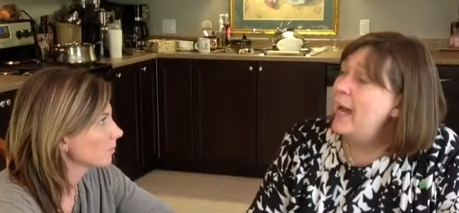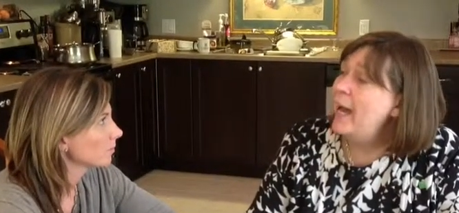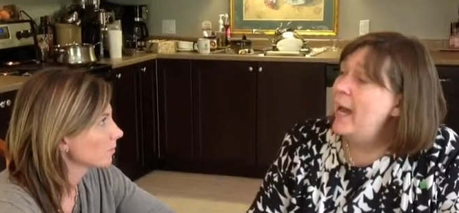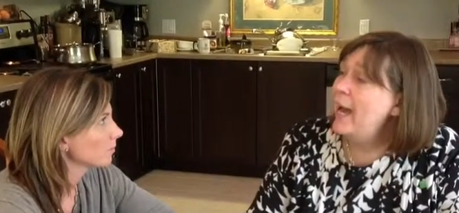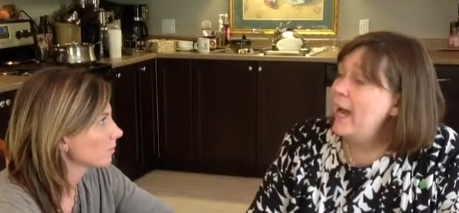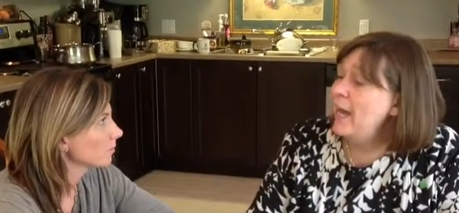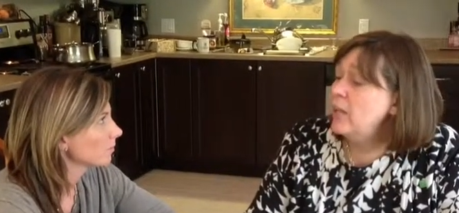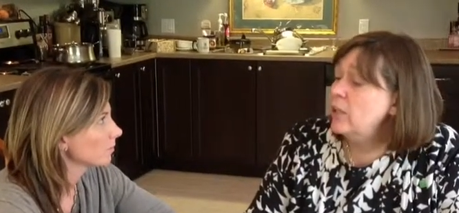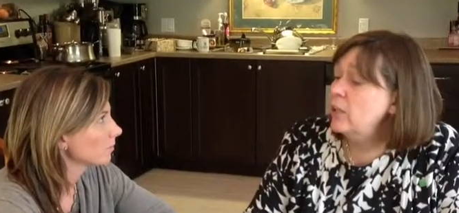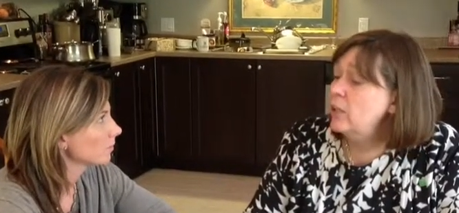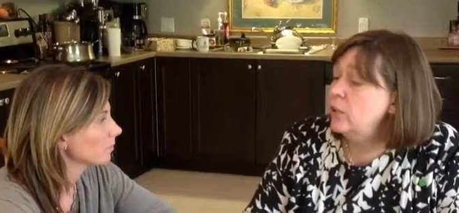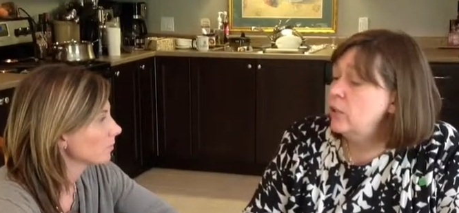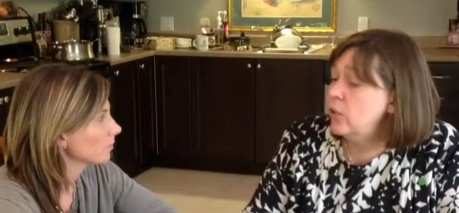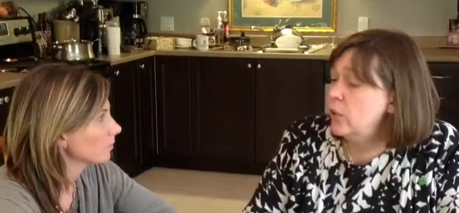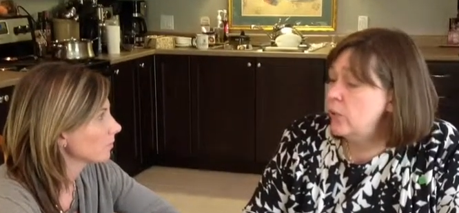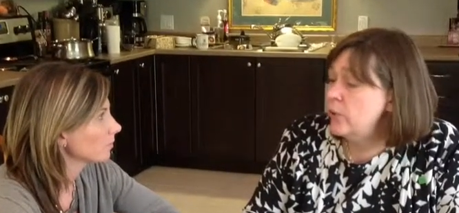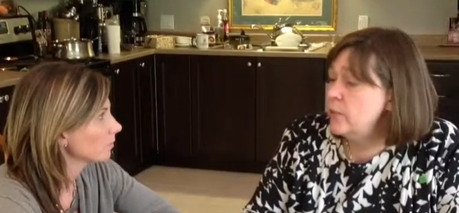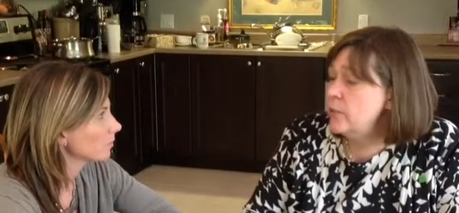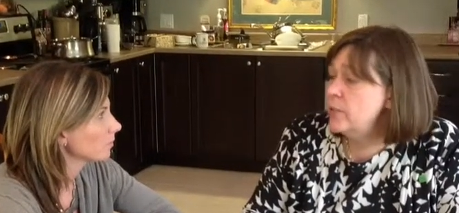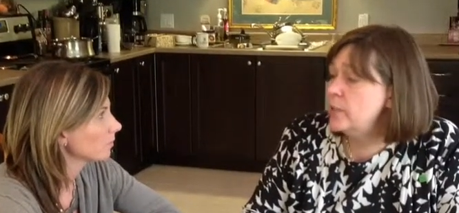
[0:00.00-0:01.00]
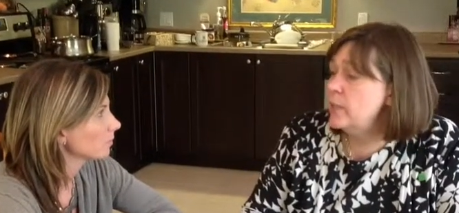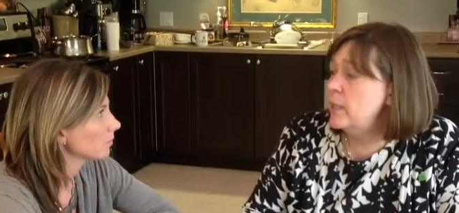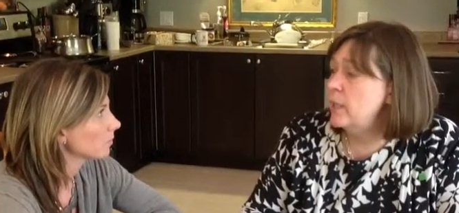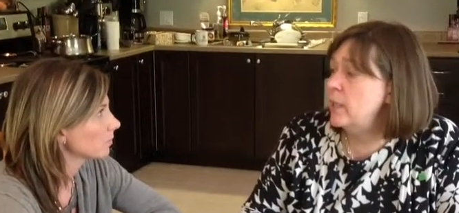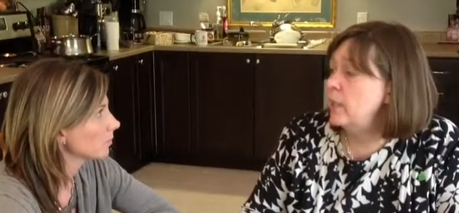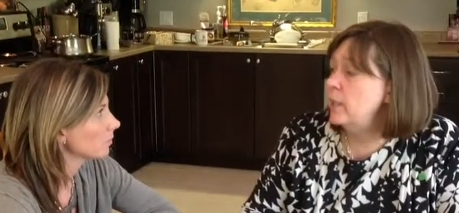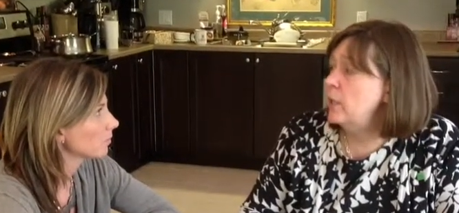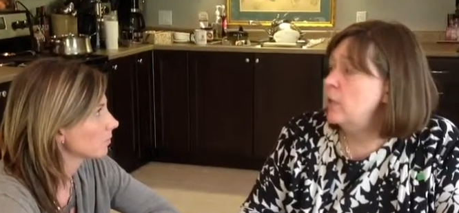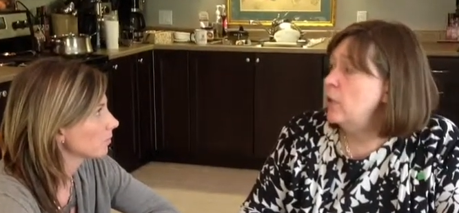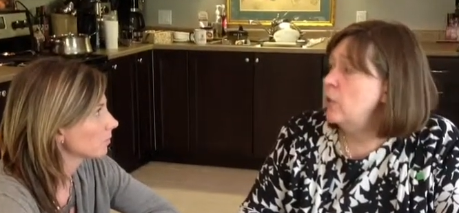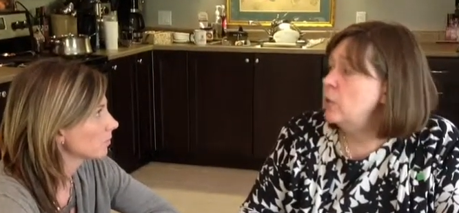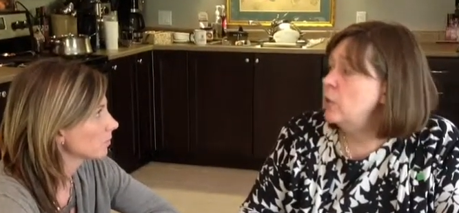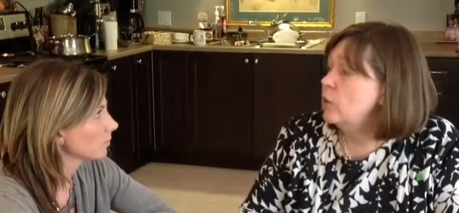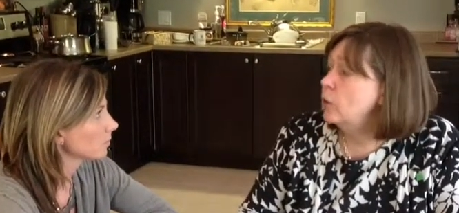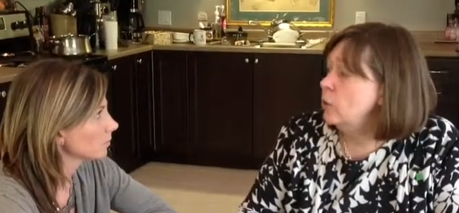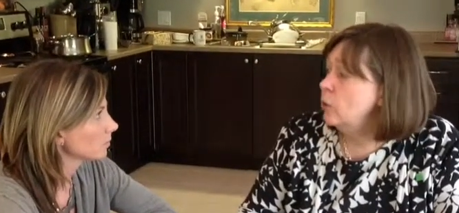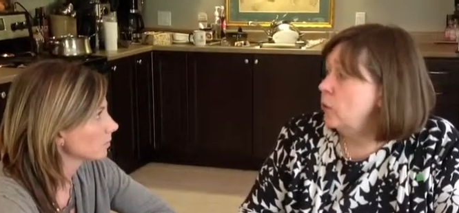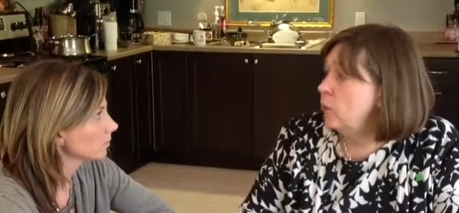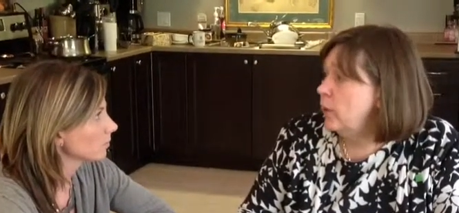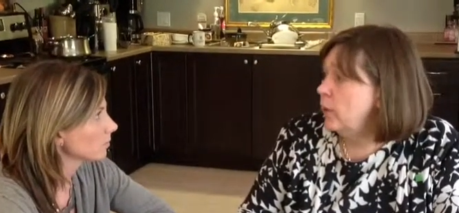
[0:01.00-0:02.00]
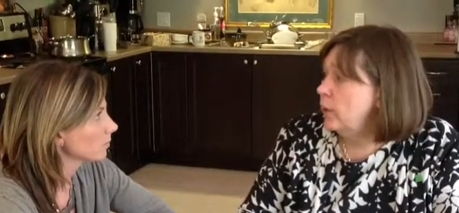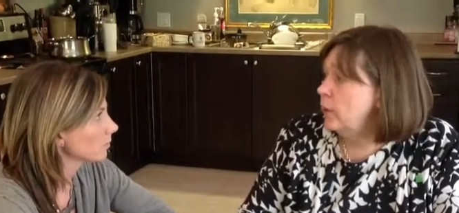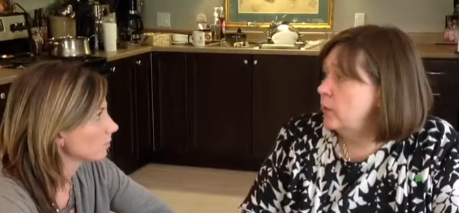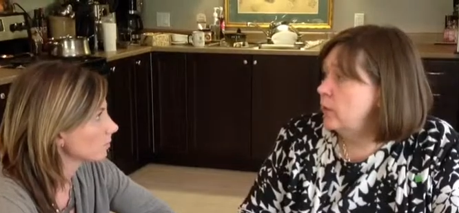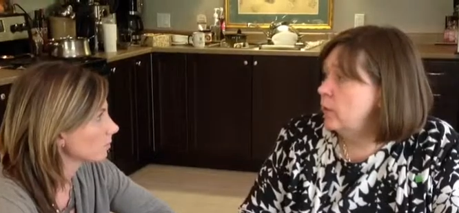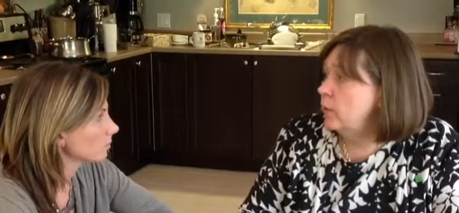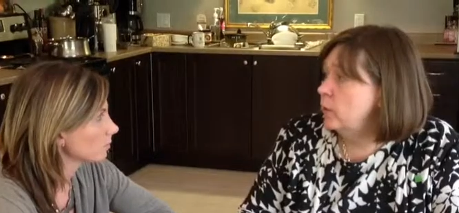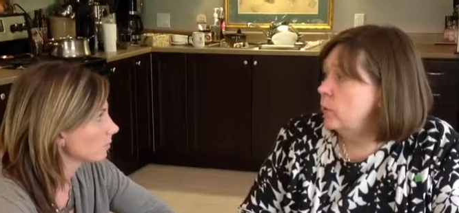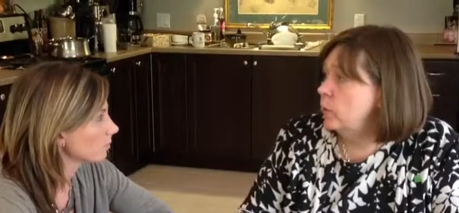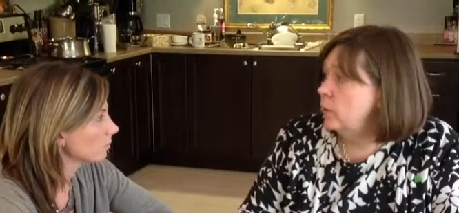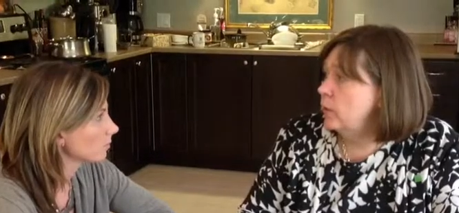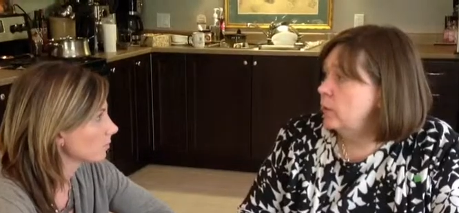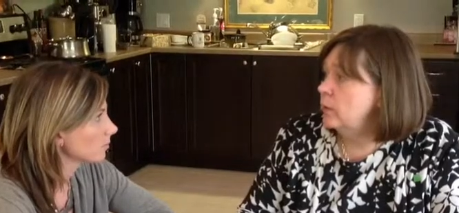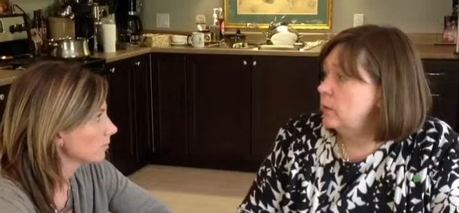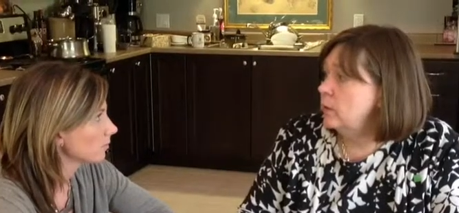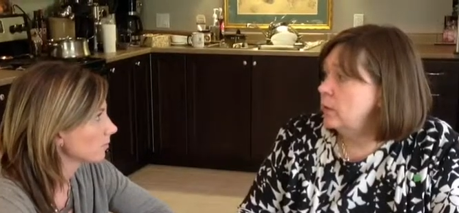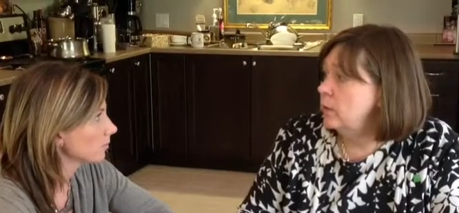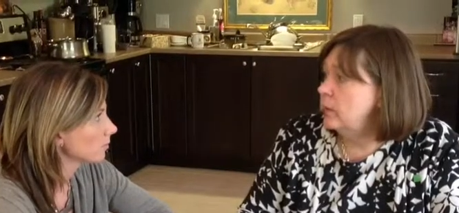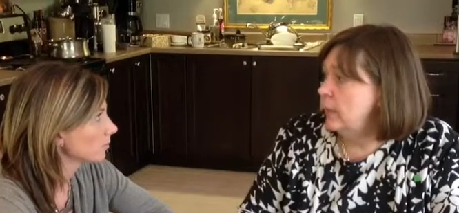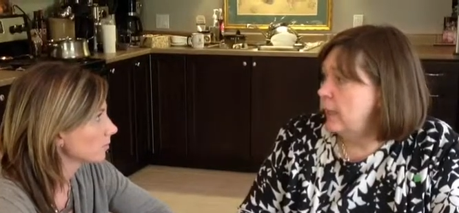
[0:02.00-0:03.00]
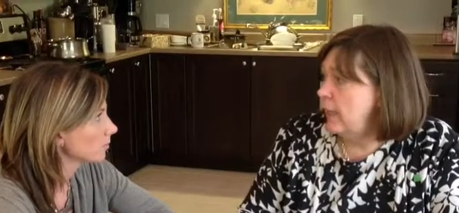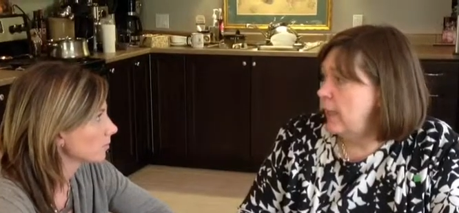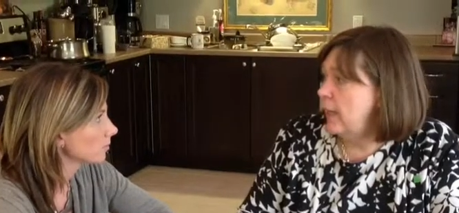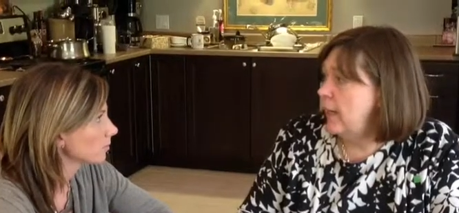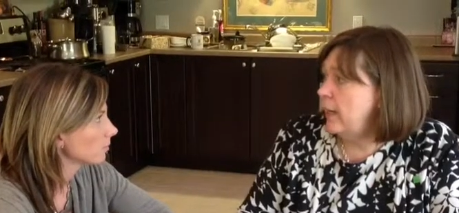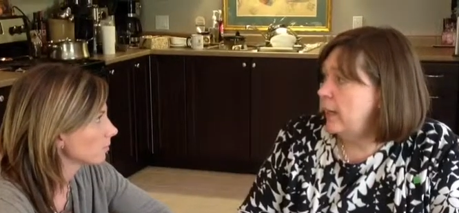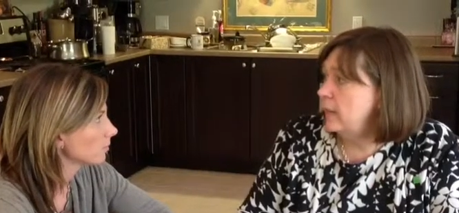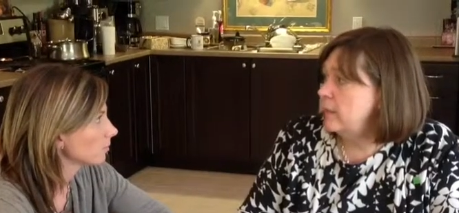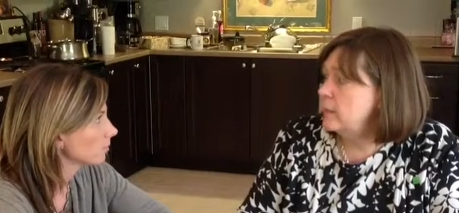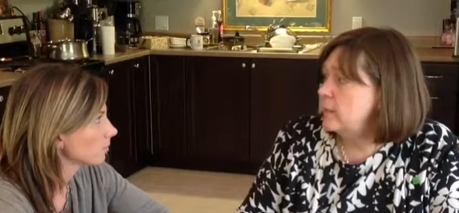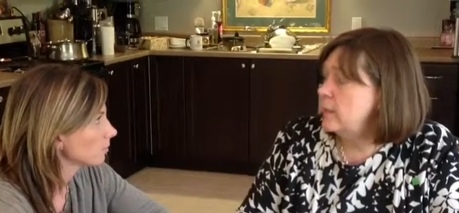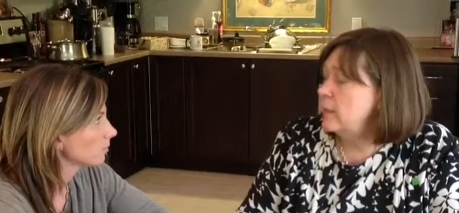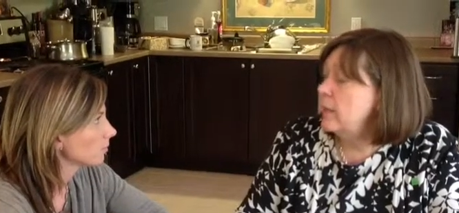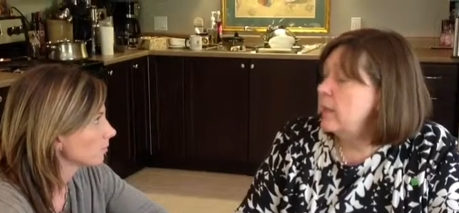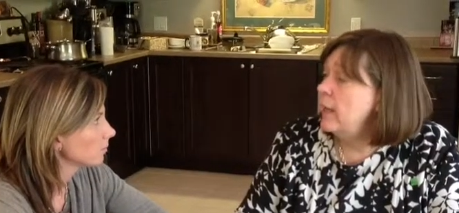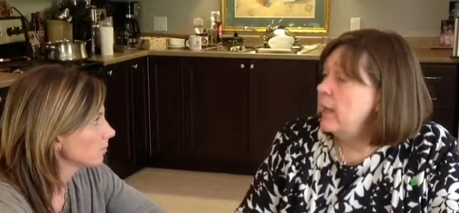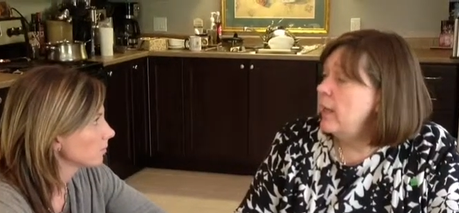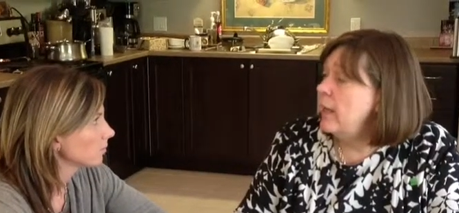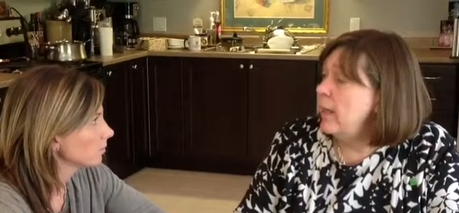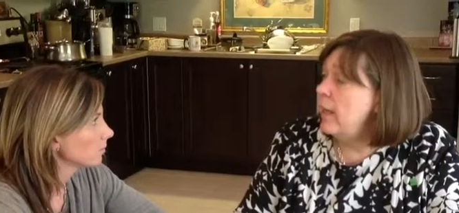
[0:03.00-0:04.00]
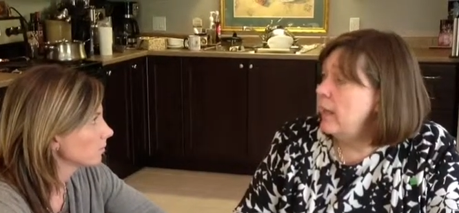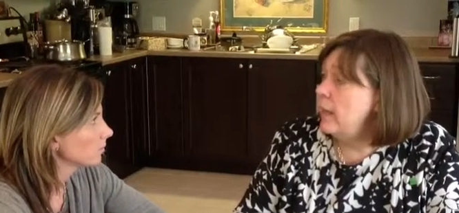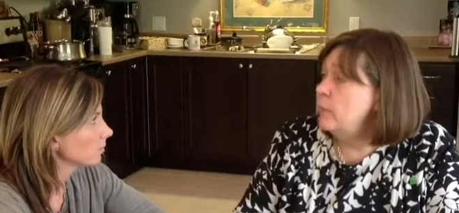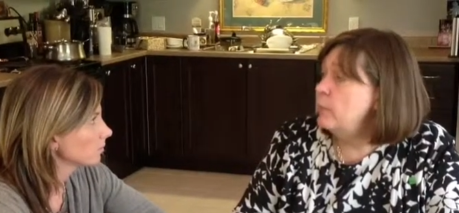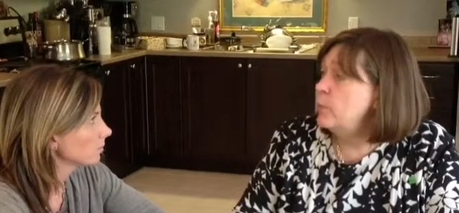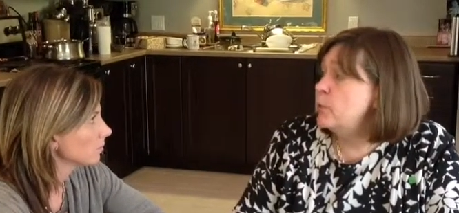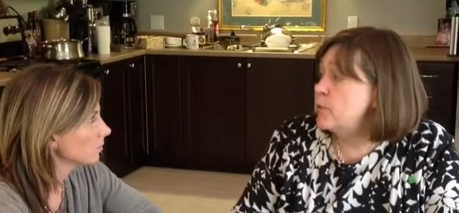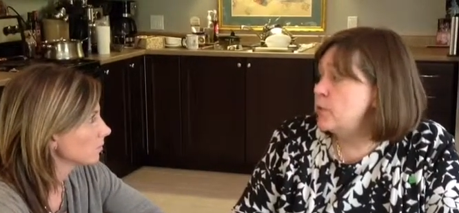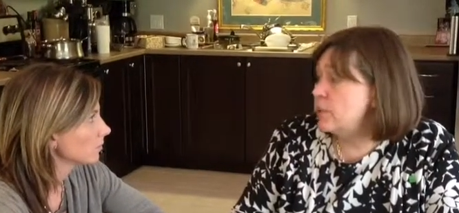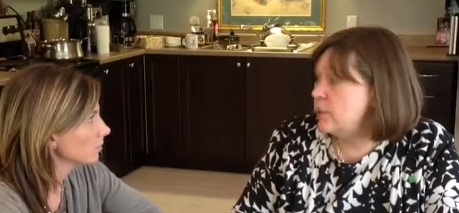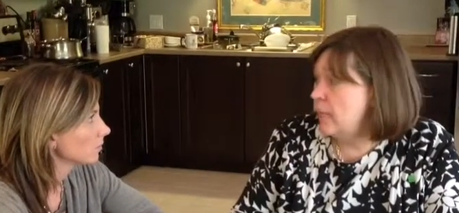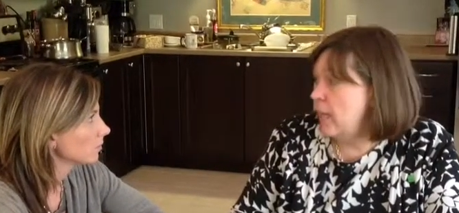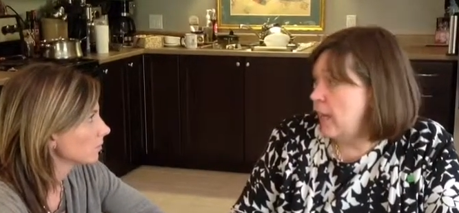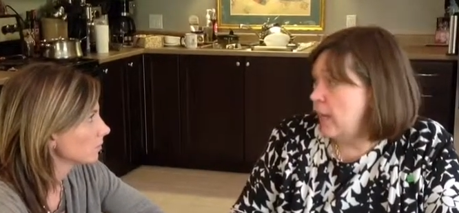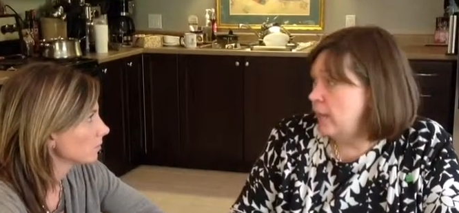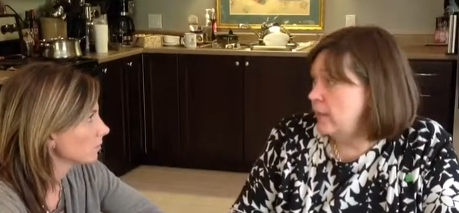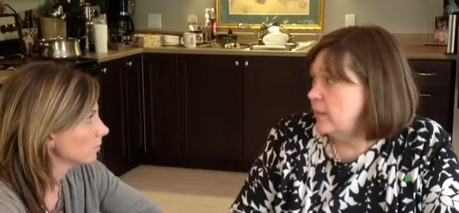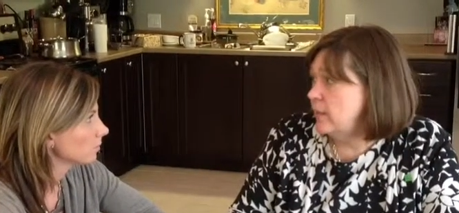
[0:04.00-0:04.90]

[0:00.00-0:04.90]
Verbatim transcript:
Speaker 1: At closing, the lawyer will collect 8%